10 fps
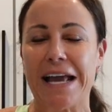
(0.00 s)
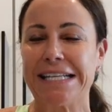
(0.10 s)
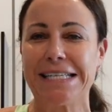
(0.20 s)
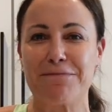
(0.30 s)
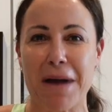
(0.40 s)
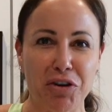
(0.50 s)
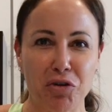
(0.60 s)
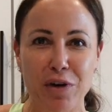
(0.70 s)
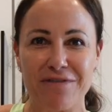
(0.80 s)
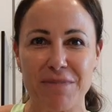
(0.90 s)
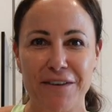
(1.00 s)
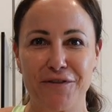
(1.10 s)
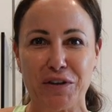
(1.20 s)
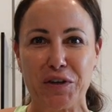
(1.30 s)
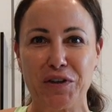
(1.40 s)
like to microwave my
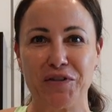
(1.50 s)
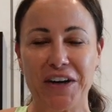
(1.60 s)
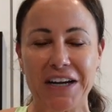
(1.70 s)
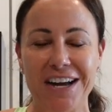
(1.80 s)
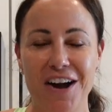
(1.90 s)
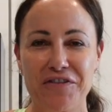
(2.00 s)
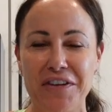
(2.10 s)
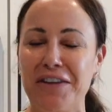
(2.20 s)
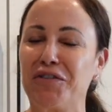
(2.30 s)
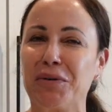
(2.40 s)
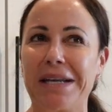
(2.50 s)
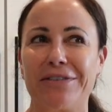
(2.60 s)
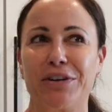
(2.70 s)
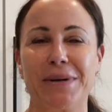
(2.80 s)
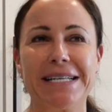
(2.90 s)
food very often for
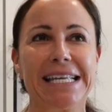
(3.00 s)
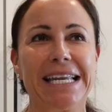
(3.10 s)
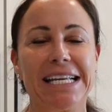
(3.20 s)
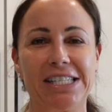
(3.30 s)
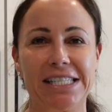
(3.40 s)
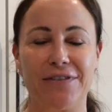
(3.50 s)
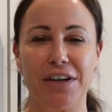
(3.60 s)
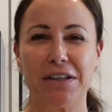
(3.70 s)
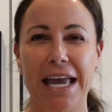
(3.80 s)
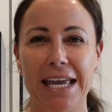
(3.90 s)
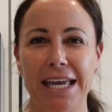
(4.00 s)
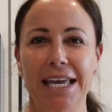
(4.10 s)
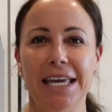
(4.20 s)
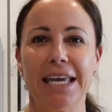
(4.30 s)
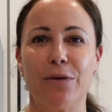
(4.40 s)
whatever reason. I just feel like
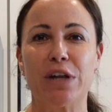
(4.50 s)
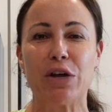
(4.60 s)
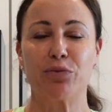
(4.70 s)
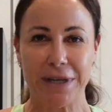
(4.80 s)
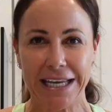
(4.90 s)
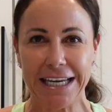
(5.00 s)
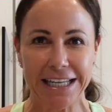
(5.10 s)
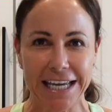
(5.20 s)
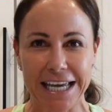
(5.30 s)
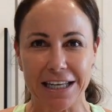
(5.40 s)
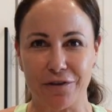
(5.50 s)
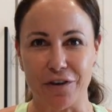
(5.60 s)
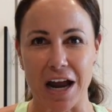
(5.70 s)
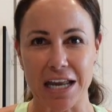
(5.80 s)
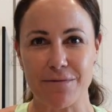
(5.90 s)
when I reheat it in a
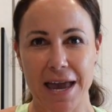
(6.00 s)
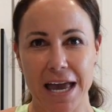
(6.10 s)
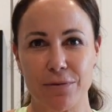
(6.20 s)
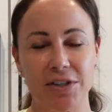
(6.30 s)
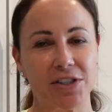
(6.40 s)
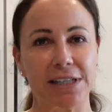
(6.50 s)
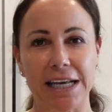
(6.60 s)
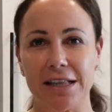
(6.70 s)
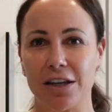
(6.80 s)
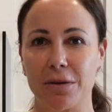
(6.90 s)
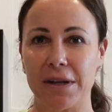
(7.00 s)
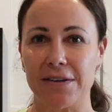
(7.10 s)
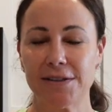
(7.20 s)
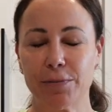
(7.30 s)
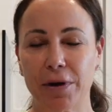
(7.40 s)
frying pan with just like a little bit
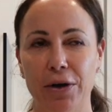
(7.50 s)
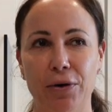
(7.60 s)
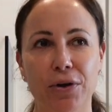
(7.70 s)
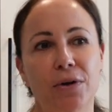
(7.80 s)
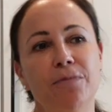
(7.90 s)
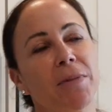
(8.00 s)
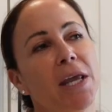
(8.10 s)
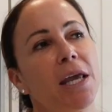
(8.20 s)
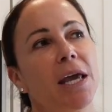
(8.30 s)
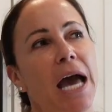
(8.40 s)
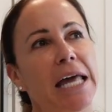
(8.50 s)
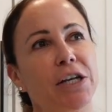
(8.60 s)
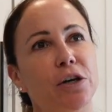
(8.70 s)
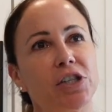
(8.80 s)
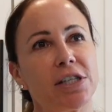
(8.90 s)
of spray oil, I don't
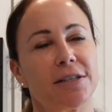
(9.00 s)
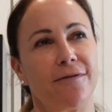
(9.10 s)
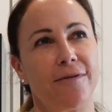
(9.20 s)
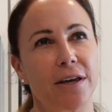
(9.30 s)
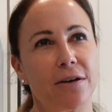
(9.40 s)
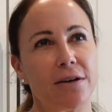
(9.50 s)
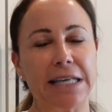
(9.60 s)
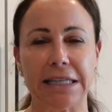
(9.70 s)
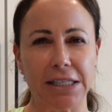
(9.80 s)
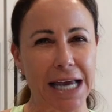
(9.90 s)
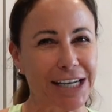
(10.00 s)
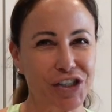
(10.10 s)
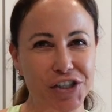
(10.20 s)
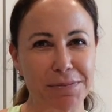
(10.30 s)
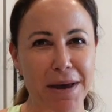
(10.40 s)
know, it just feels like the
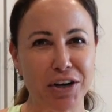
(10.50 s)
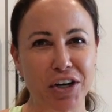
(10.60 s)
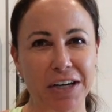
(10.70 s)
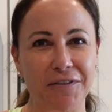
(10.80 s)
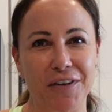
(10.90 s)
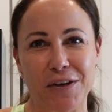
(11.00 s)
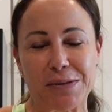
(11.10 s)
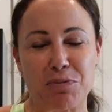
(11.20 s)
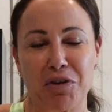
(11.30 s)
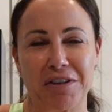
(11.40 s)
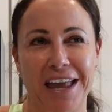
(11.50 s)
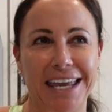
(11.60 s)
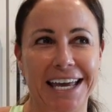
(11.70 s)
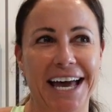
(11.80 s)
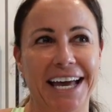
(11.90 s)
texture is better and it feels more
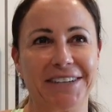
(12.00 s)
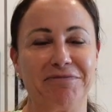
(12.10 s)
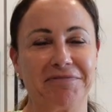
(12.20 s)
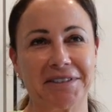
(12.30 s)
like a